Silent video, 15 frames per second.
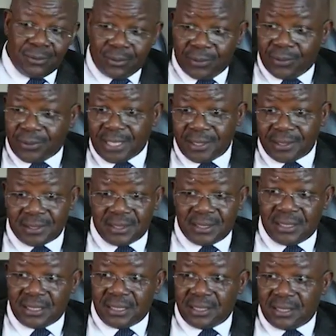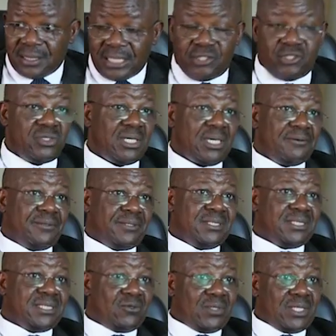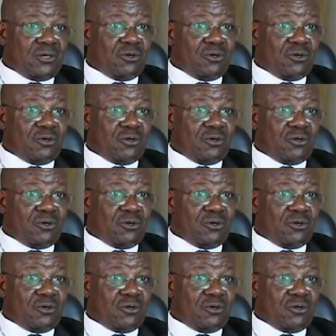Look at Nigeria is the only